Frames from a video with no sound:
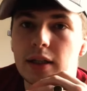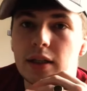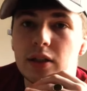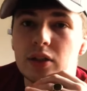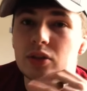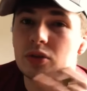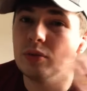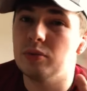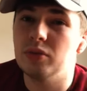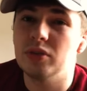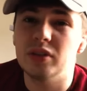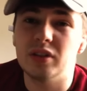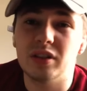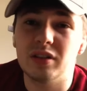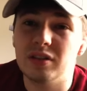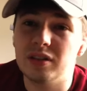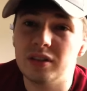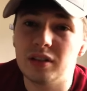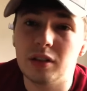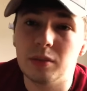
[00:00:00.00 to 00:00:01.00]
So I'm just taking
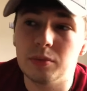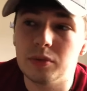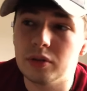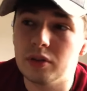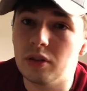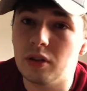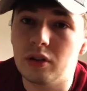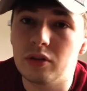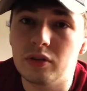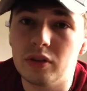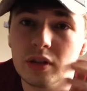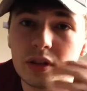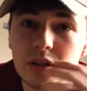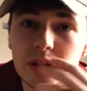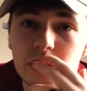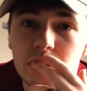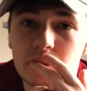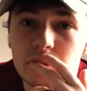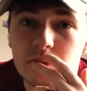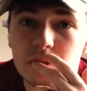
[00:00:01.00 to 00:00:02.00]
a stab in the dark, really.
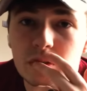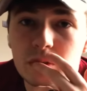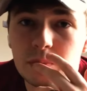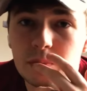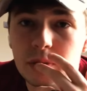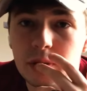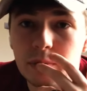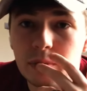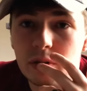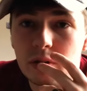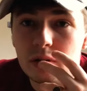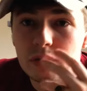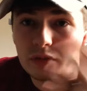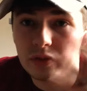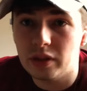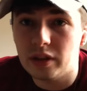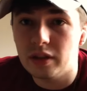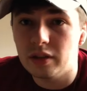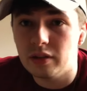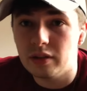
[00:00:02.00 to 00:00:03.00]
You know, some people are
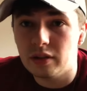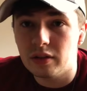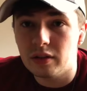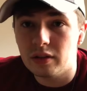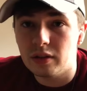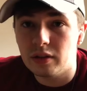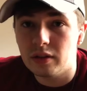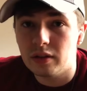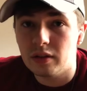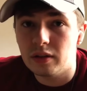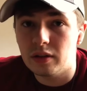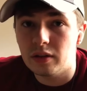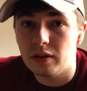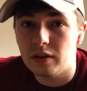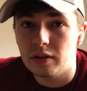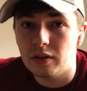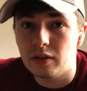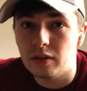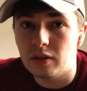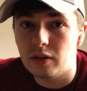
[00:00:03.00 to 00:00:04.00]
afraid to,
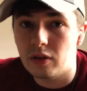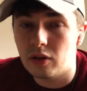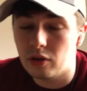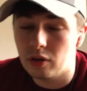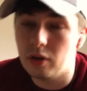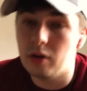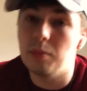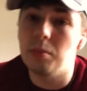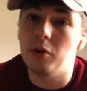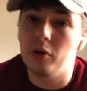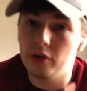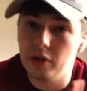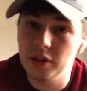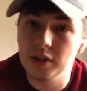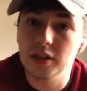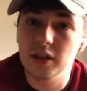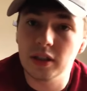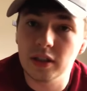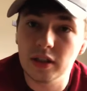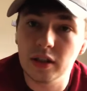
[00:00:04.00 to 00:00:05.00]
on the boy
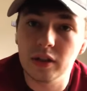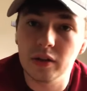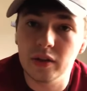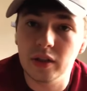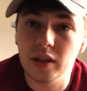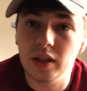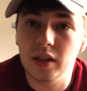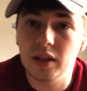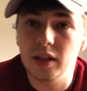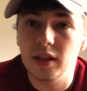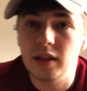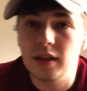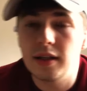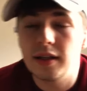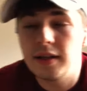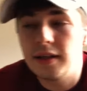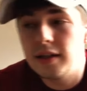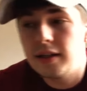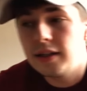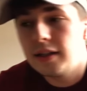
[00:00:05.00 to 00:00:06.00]
side anyway,
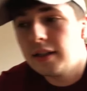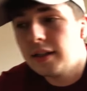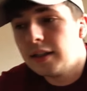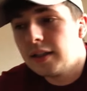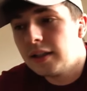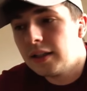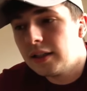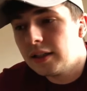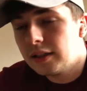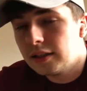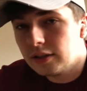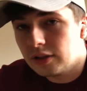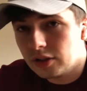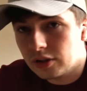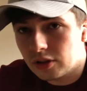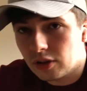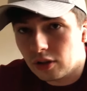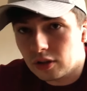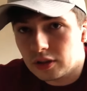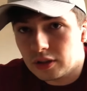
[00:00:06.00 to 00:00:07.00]
to
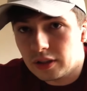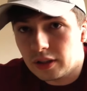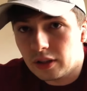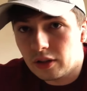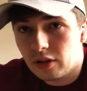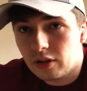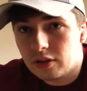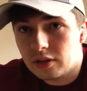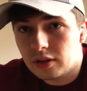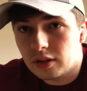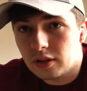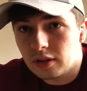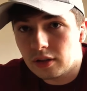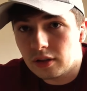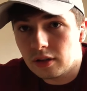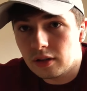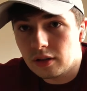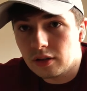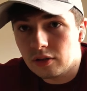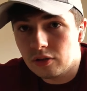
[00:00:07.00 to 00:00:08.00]
start and get out
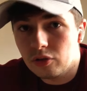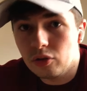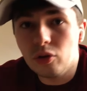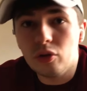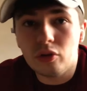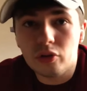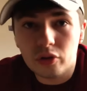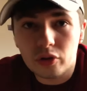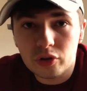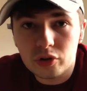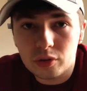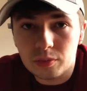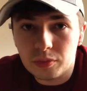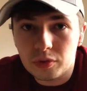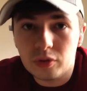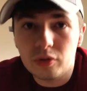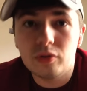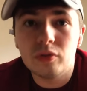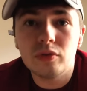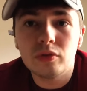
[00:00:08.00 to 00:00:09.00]
and do their YouTube
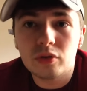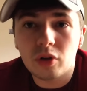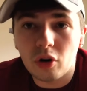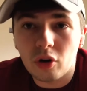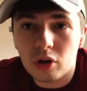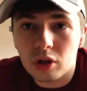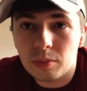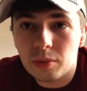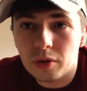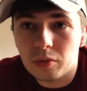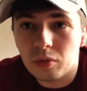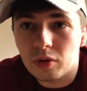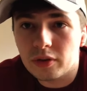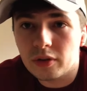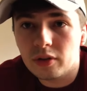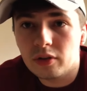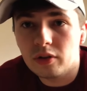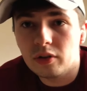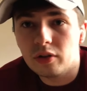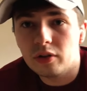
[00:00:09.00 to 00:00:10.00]
and talk about what
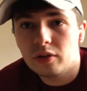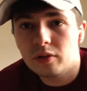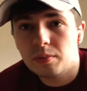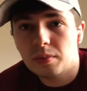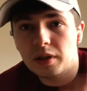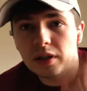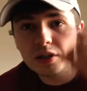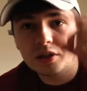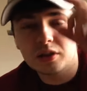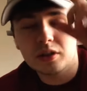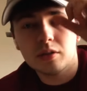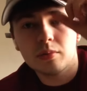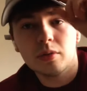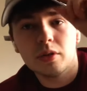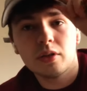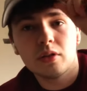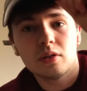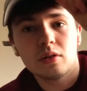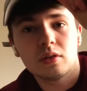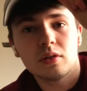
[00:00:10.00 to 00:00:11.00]
they're passionate
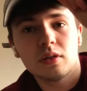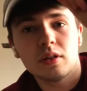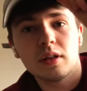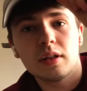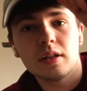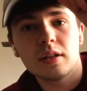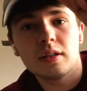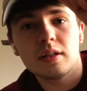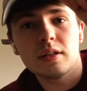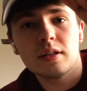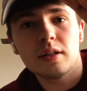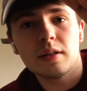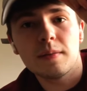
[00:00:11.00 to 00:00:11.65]
about. And